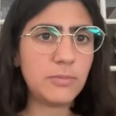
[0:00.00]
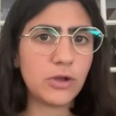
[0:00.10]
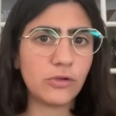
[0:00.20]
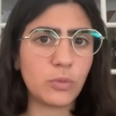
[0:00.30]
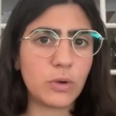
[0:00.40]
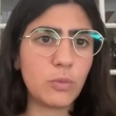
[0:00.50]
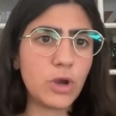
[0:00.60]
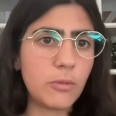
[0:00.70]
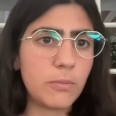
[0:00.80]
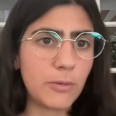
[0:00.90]
Because when
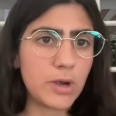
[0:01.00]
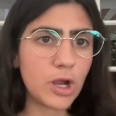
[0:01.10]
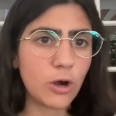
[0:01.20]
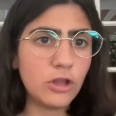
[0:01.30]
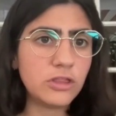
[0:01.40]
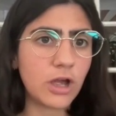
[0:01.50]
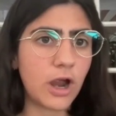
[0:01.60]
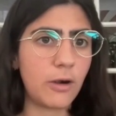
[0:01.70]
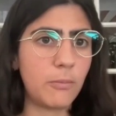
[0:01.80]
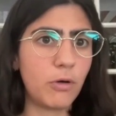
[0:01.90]
we are very hot,
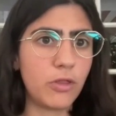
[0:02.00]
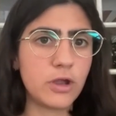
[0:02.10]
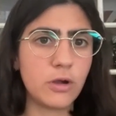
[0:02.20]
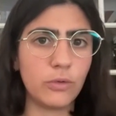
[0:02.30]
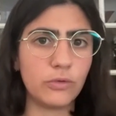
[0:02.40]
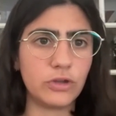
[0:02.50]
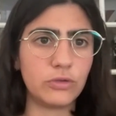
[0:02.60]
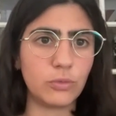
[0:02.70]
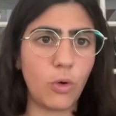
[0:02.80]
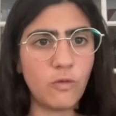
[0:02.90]
our body goes
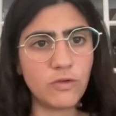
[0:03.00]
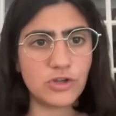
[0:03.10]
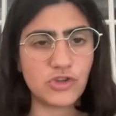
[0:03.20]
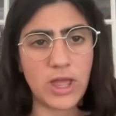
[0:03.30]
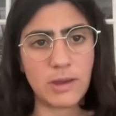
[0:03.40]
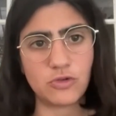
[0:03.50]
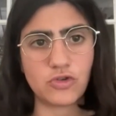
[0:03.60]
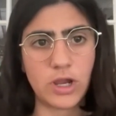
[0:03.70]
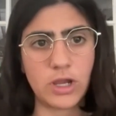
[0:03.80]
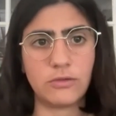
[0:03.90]
into overtime
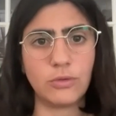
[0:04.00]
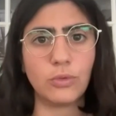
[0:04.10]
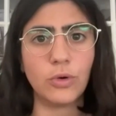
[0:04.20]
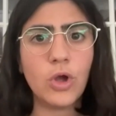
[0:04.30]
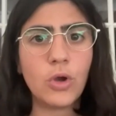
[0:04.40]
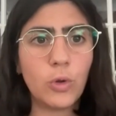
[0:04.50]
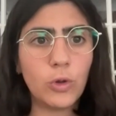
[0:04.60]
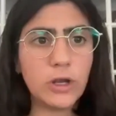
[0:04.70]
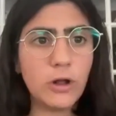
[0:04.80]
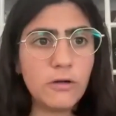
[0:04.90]
trying to
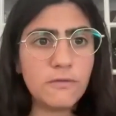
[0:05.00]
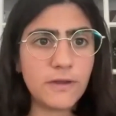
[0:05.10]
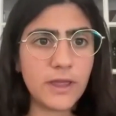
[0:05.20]
cool it off.